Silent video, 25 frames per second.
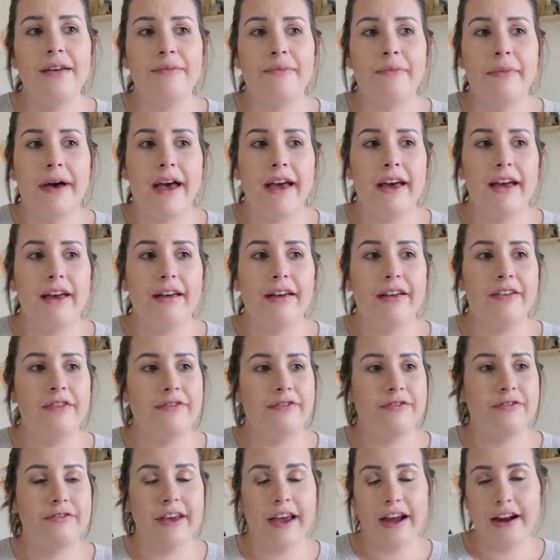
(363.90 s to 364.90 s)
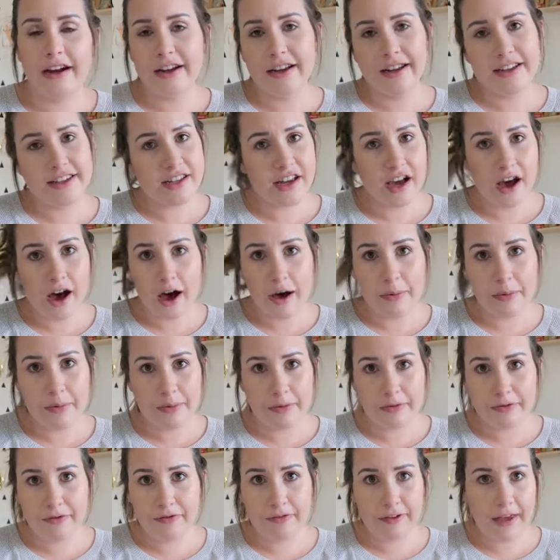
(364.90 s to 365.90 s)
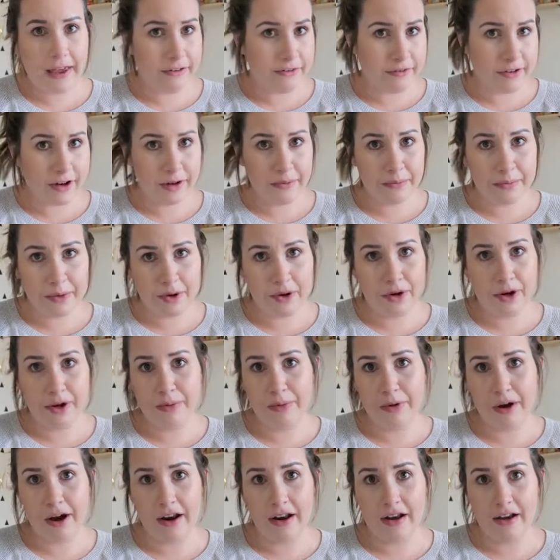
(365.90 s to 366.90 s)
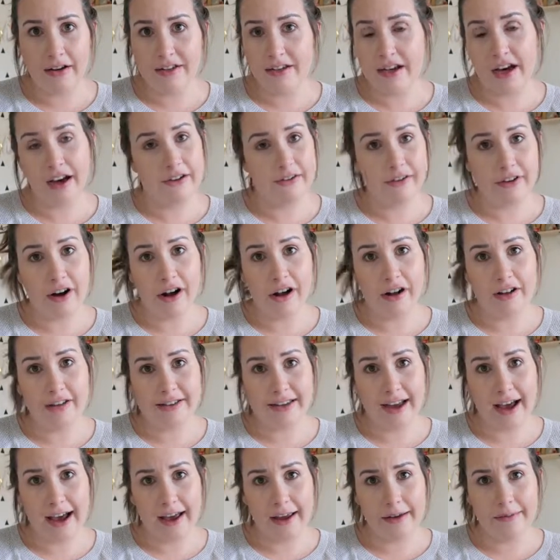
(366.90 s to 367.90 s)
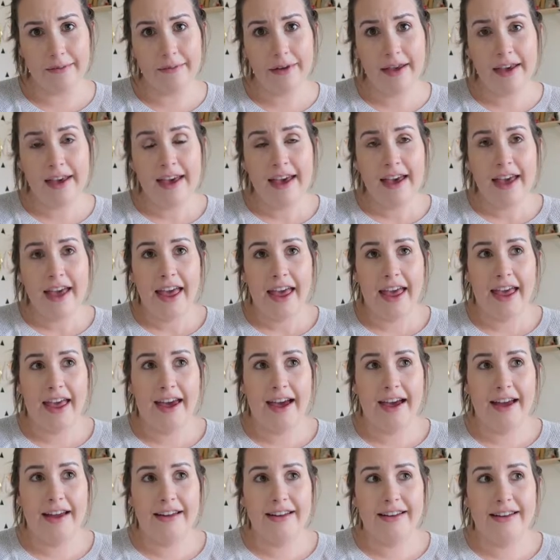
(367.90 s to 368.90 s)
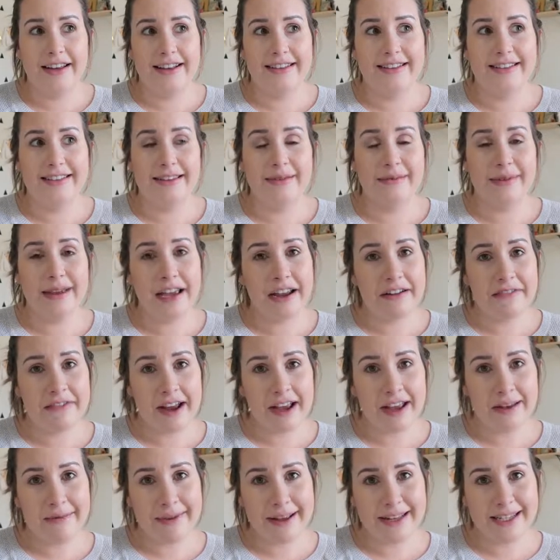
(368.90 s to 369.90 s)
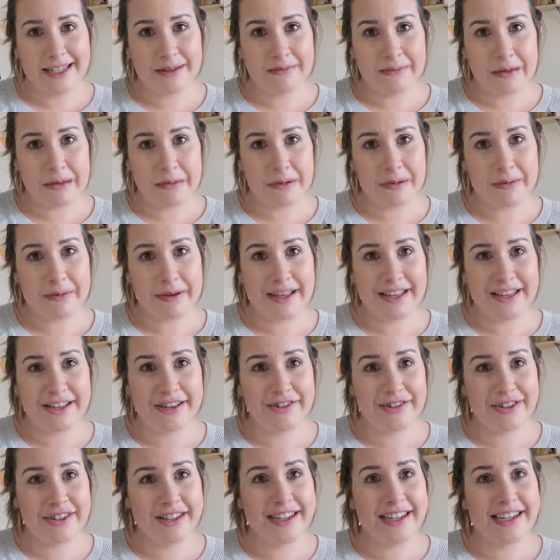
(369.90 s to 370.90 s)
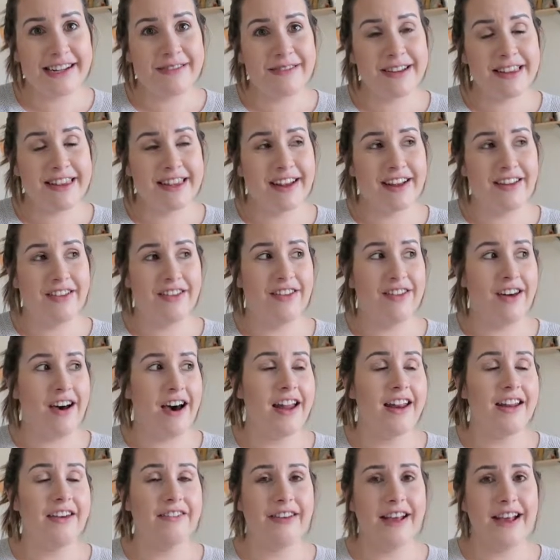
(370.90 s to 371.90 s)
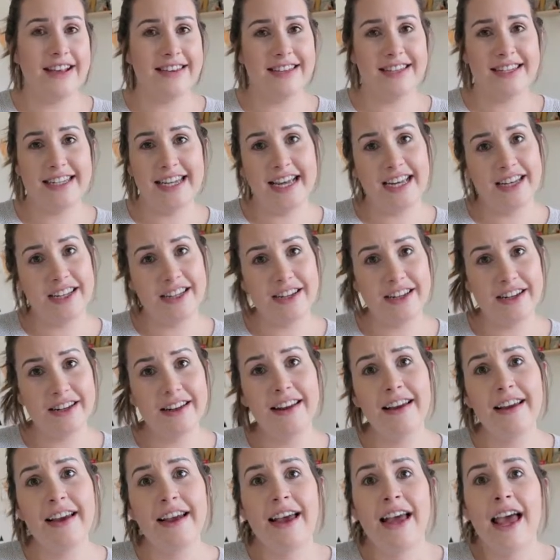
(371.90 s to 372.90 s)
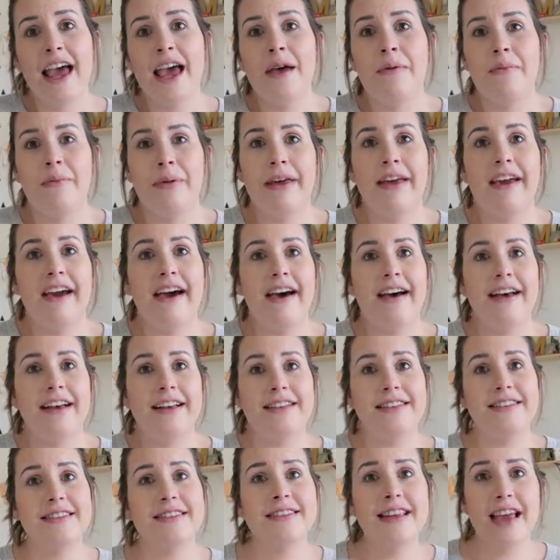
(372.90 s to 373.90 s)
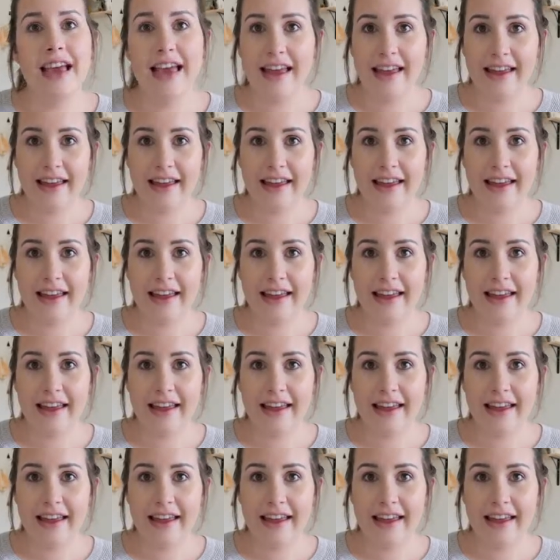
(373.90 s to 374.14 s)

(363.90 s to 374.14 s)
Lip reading: my very top favorite beauty product of all time. And it's something I recommend to people, but usually with a lot of hesitation, because